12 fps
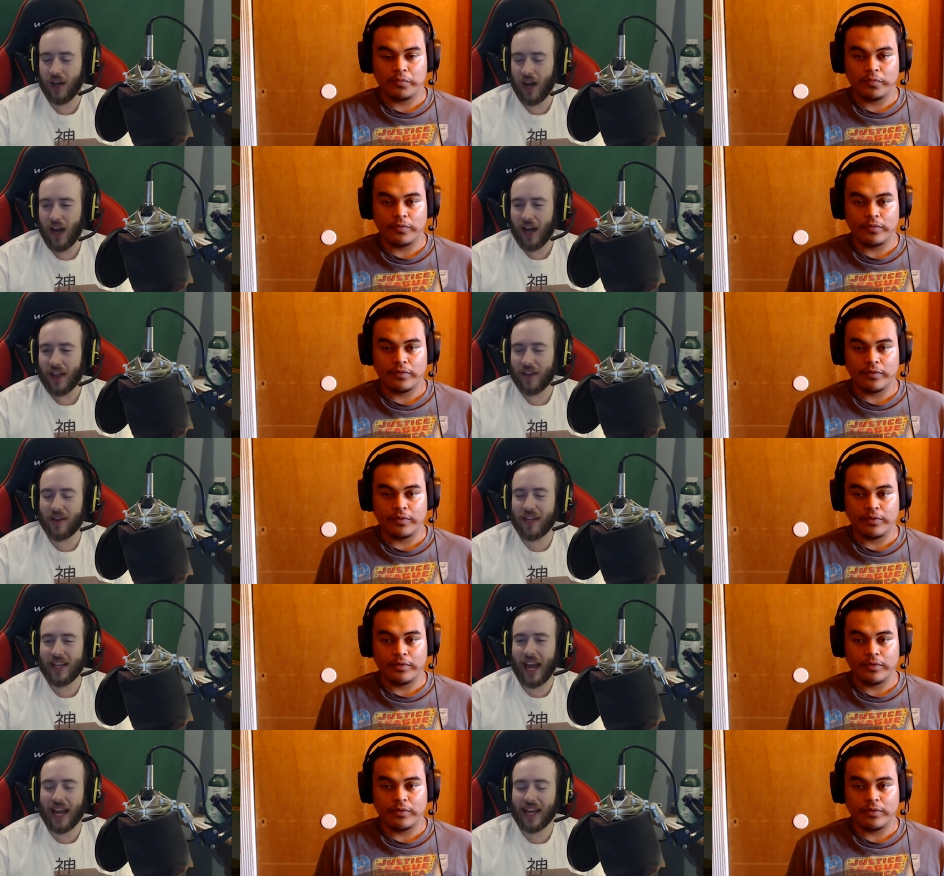Speaker 1: They're
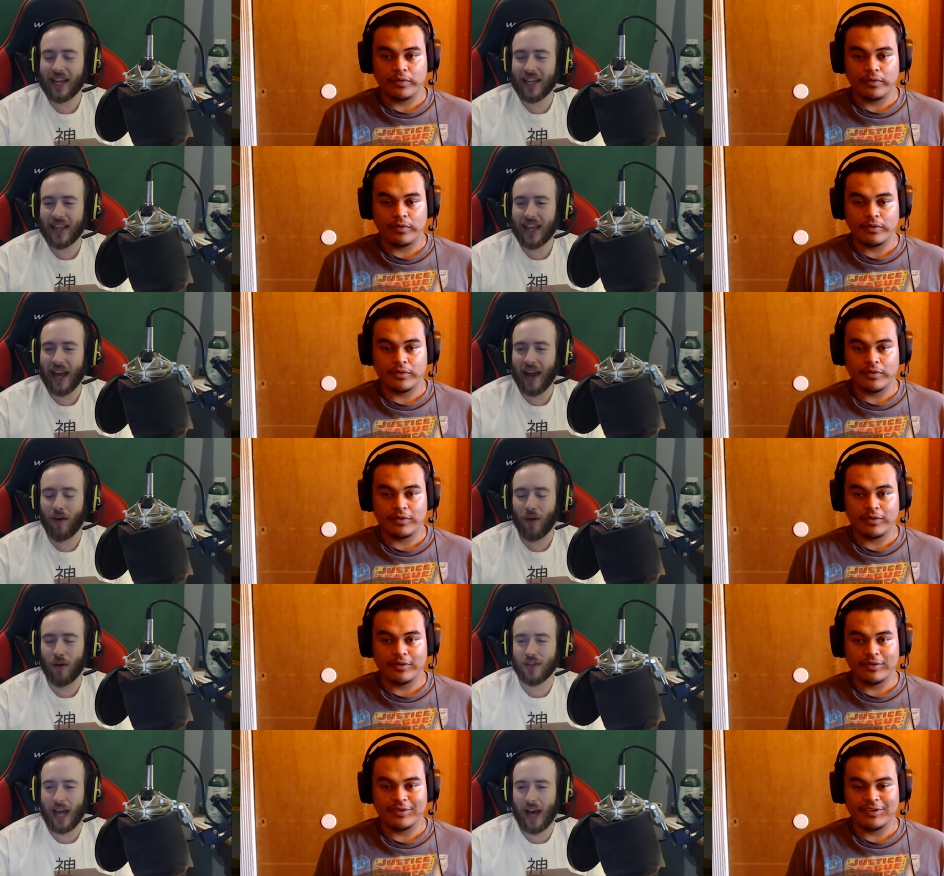yanking the arrows
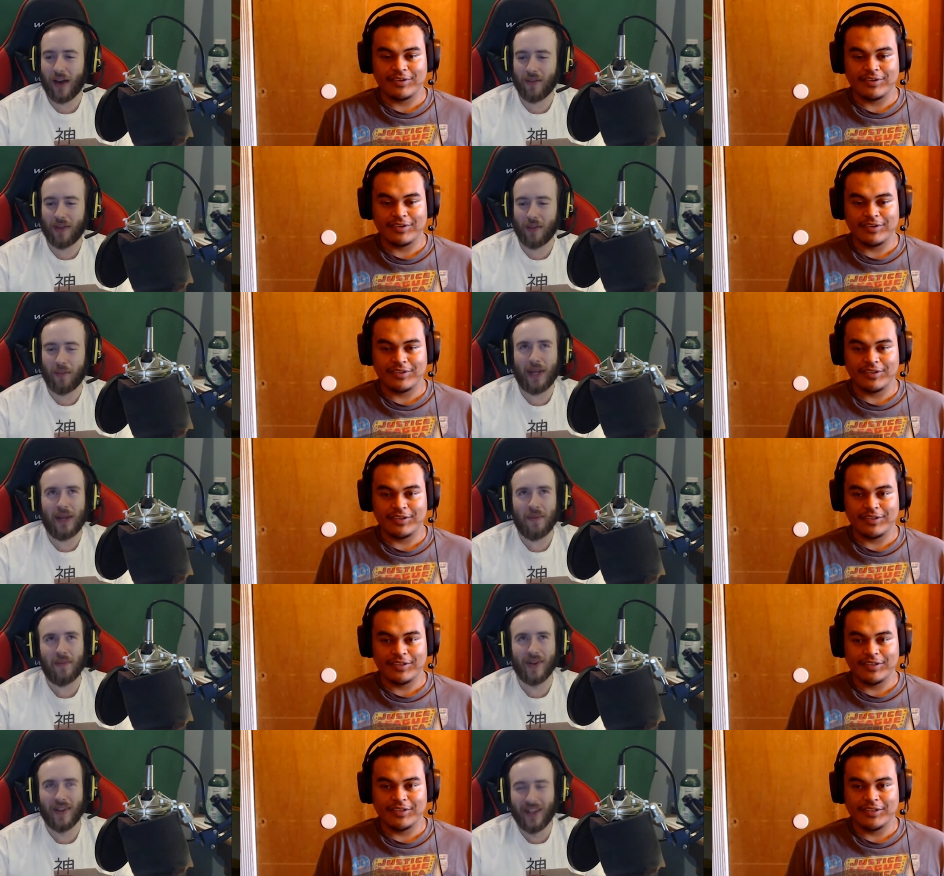out of the
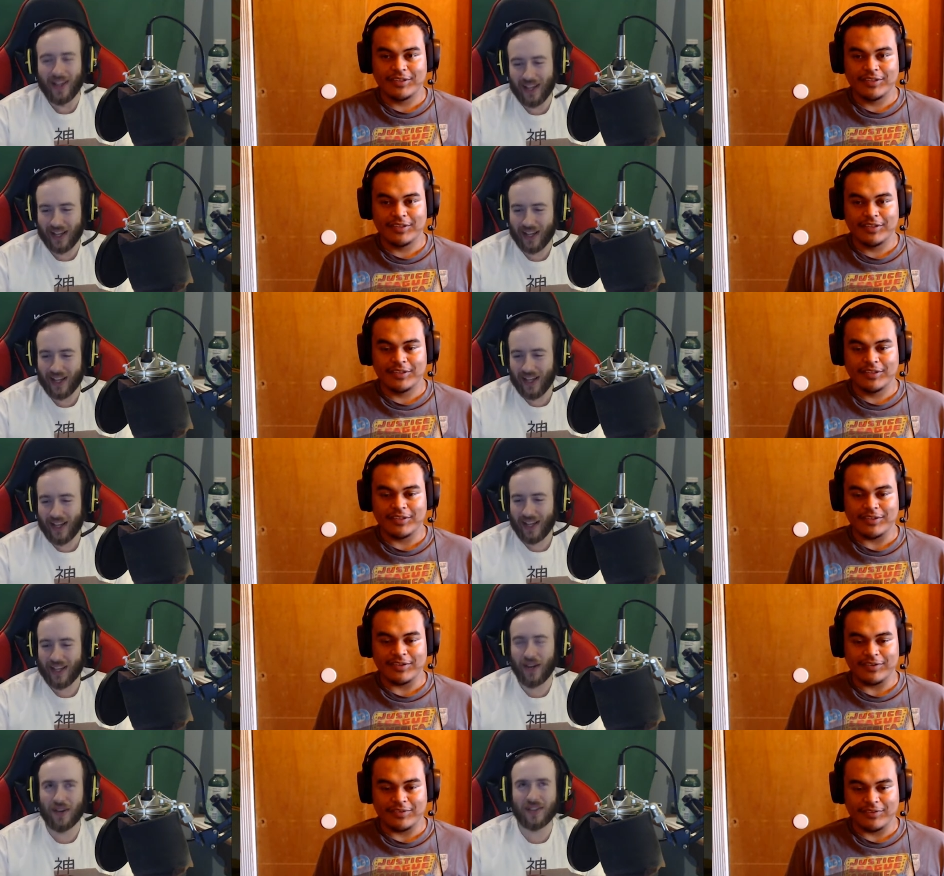people. You
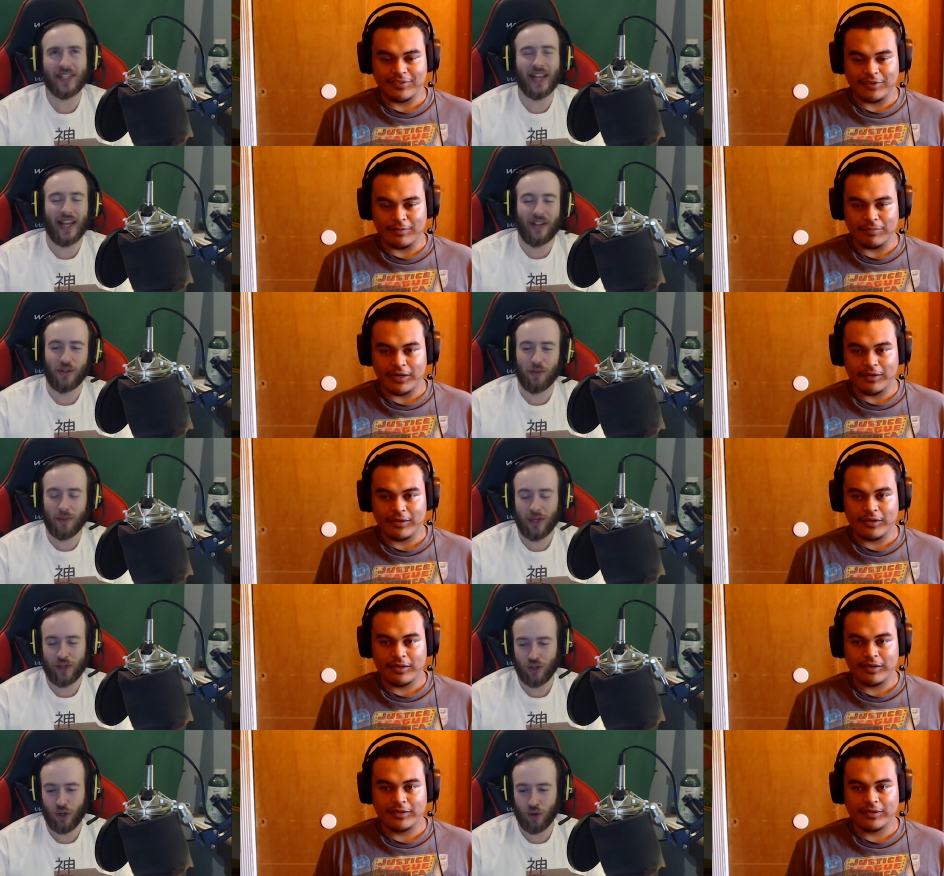don't see that
Speaker 2: in too many
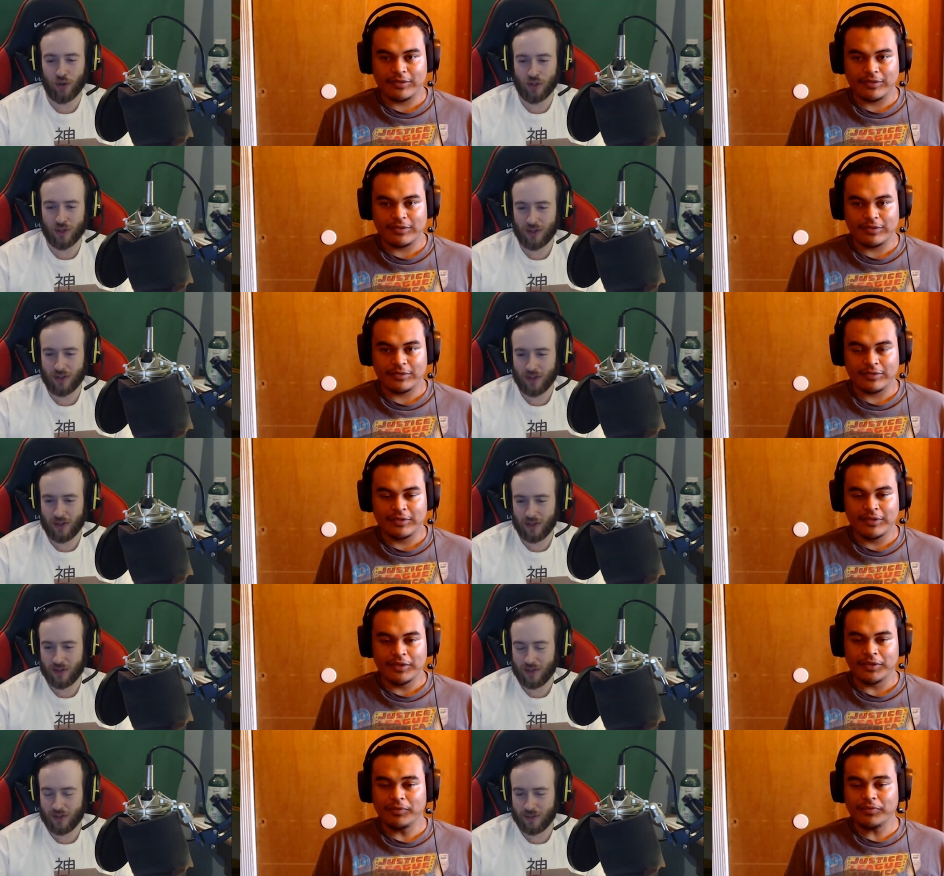shows.
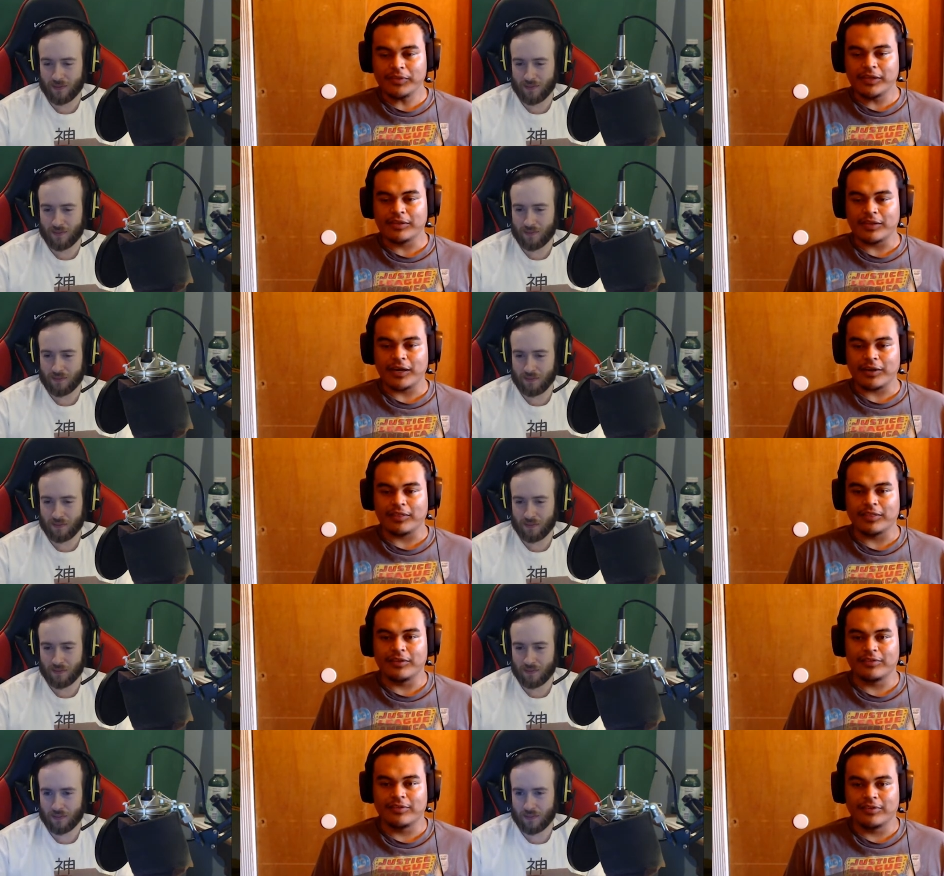You don't see a lot of
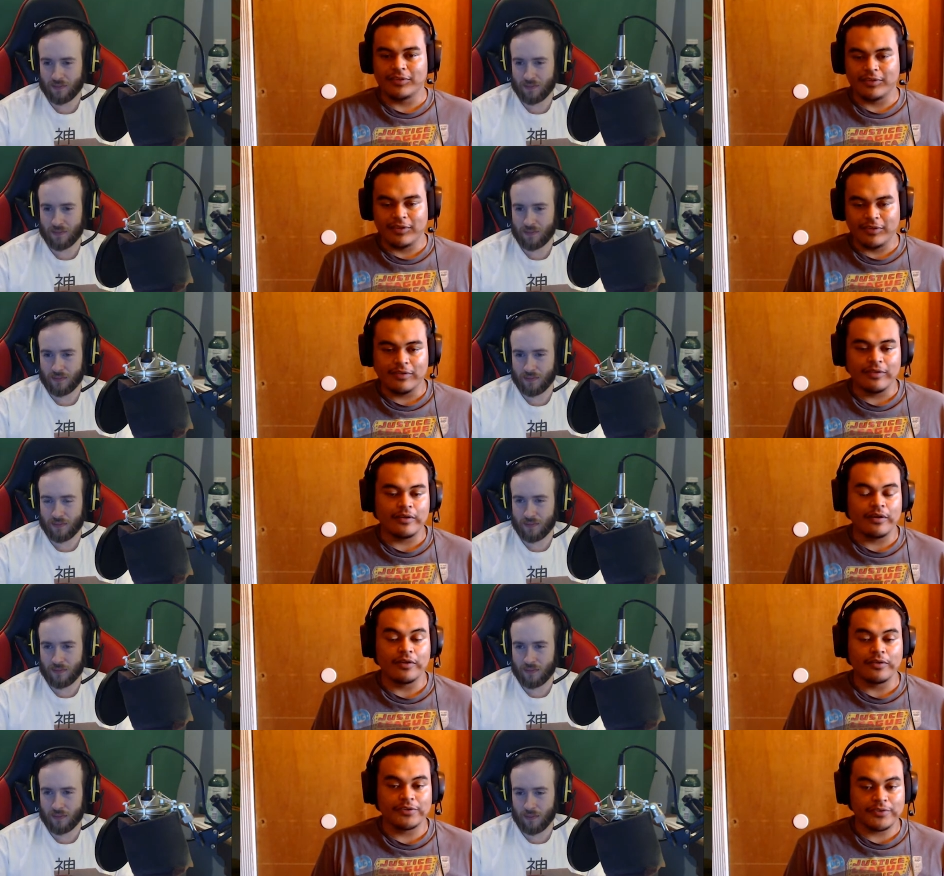things in, in
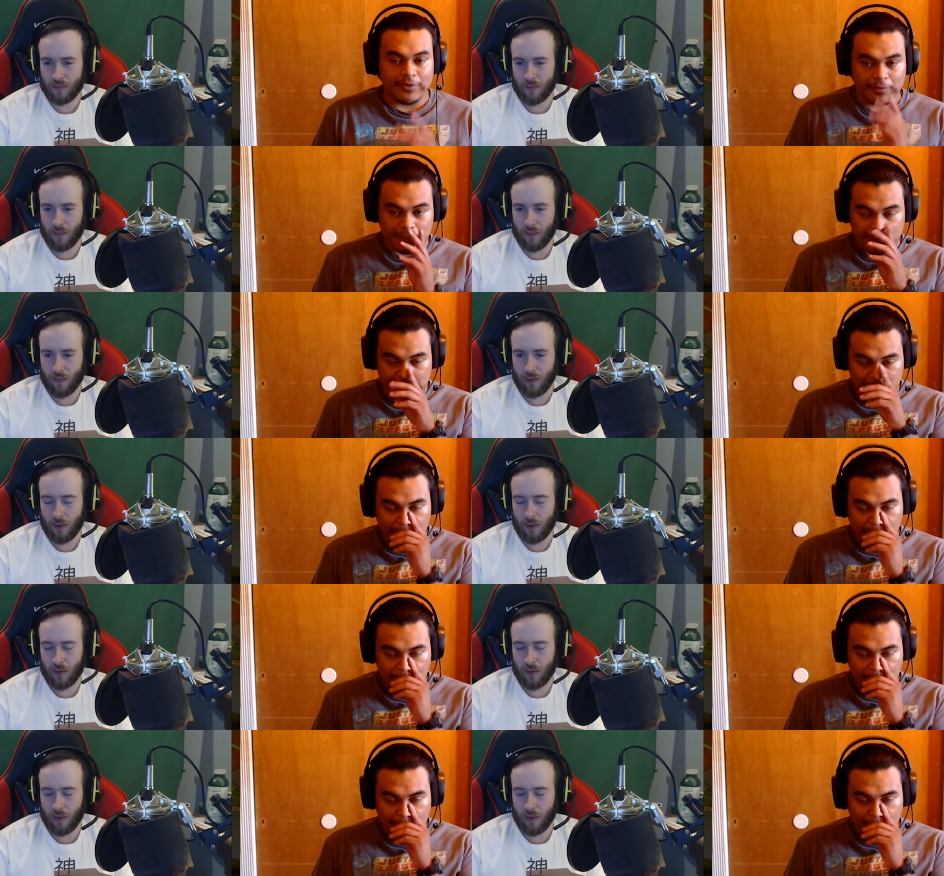other shows, like